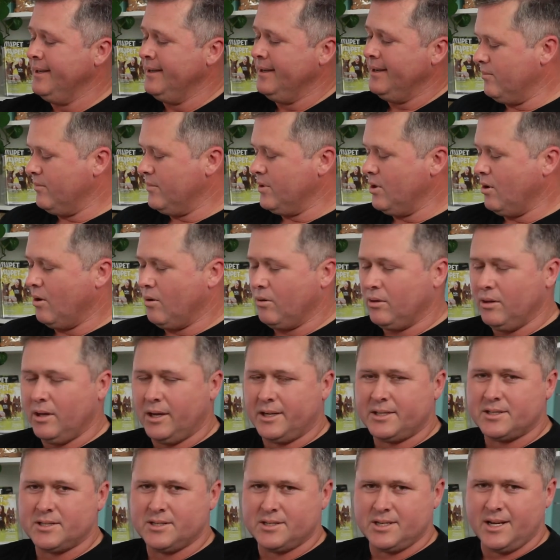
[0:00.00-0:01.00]
The
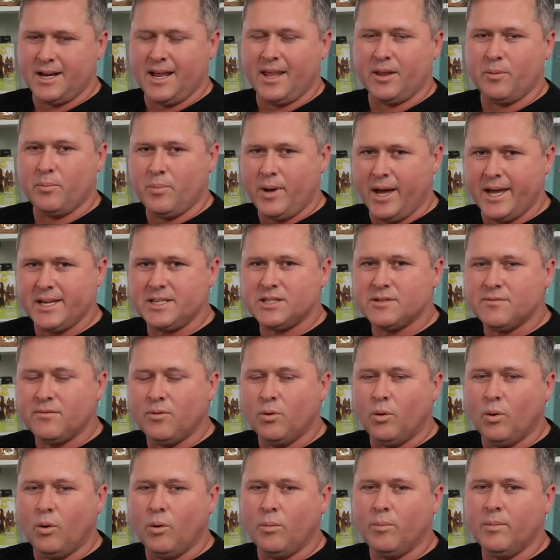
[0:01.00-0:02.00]
Oralx is another paste
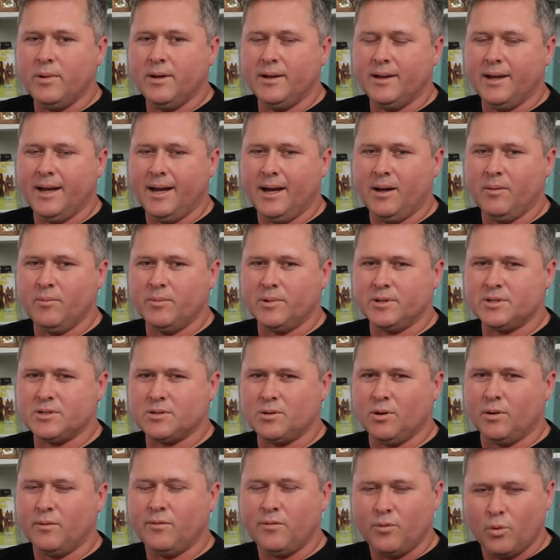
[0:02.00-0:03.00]
form. It's
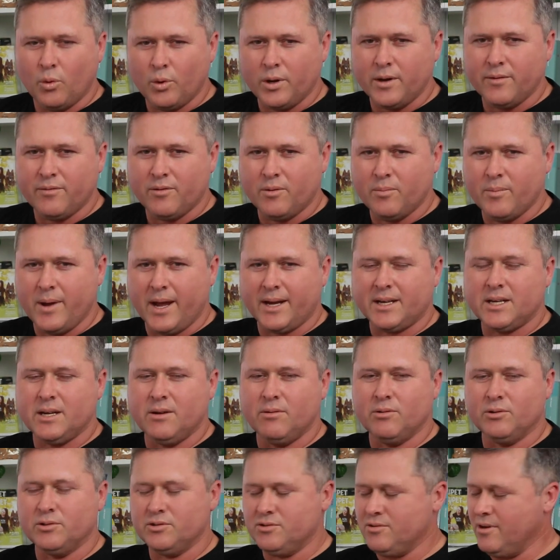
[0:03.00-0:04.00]
got 4 different
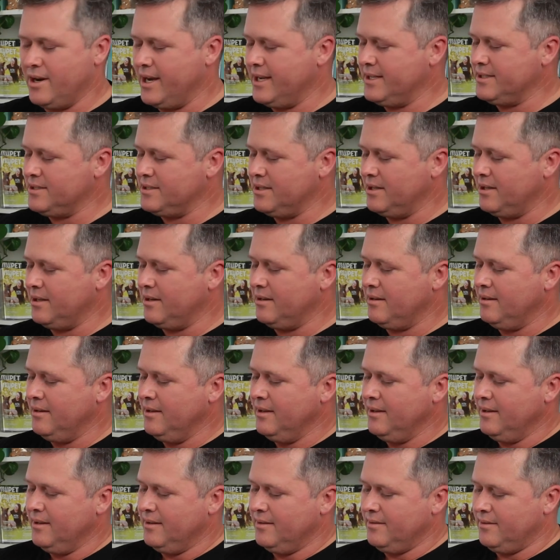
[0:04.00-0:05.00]
bacterial strains in it.
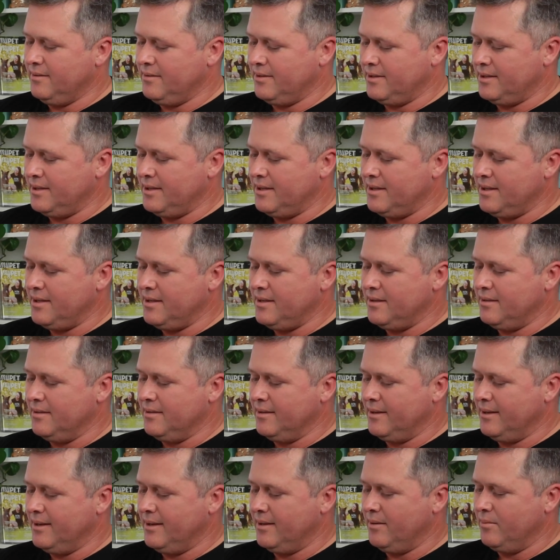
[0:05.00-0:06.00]
The
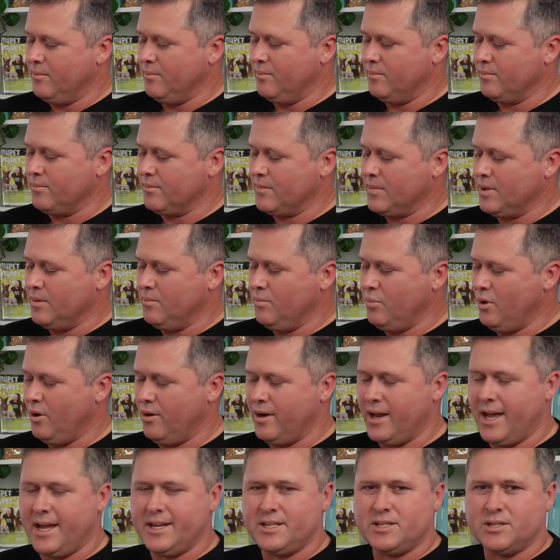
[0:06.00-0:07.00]

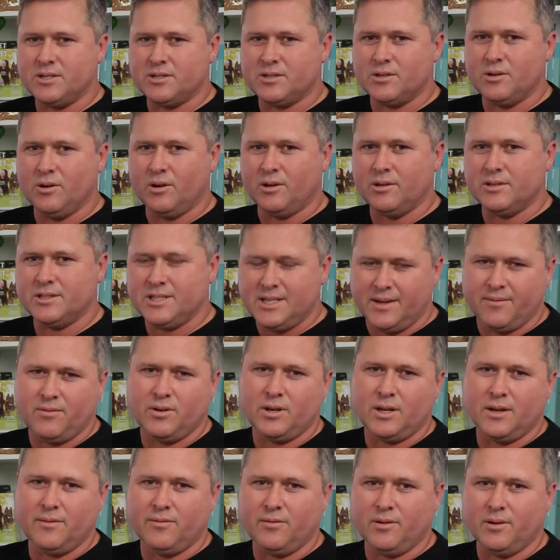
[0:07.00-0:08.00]
ProNature's got
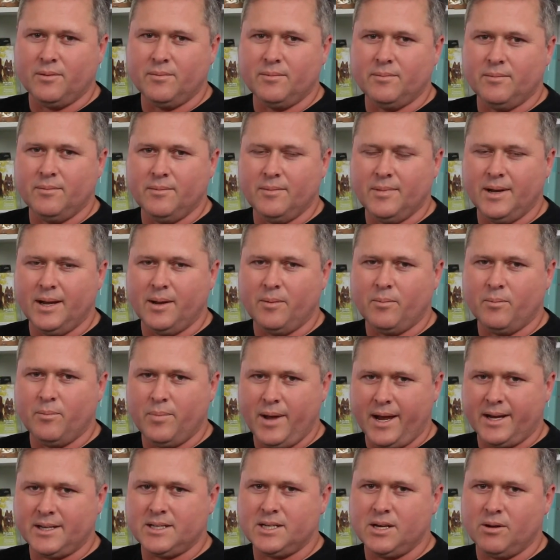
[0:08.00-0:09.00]
7 different
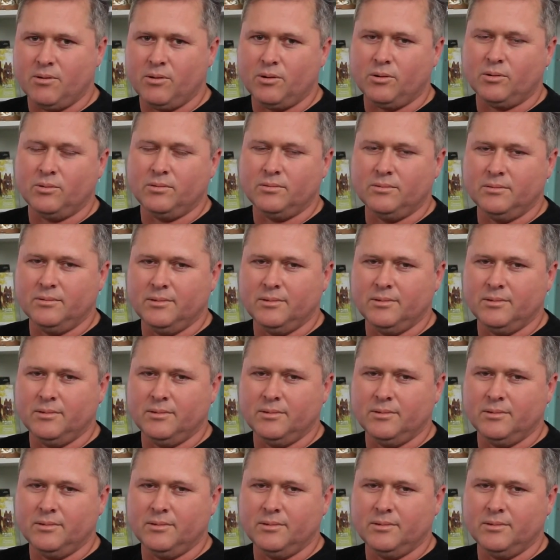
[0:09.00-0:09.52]
bacterial